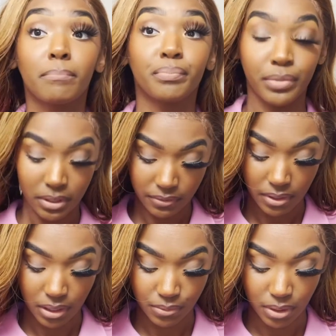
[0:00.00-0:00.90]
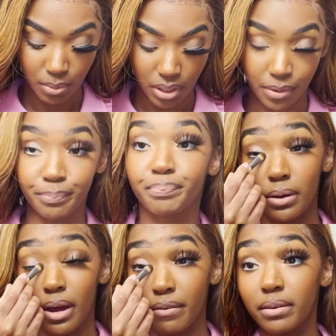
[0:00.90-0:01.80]
I feel like it's really pretty.
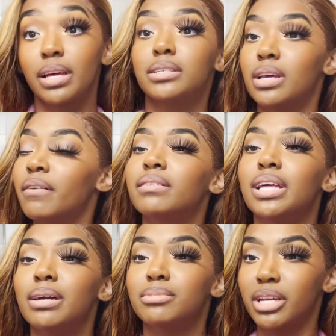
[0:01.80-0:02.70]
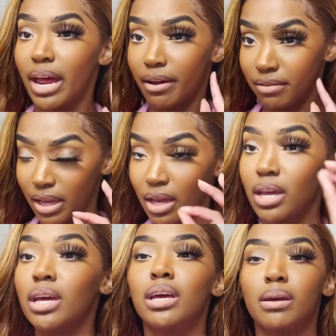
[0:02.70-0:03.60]
I feel like soft glam should have like
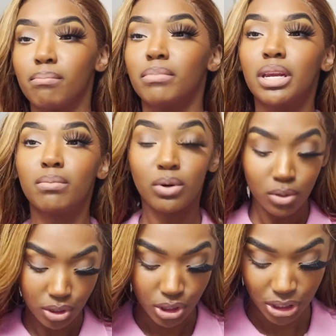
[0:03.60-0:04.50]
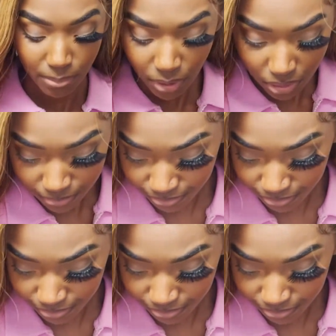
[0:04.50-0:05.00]
minimal shimmer.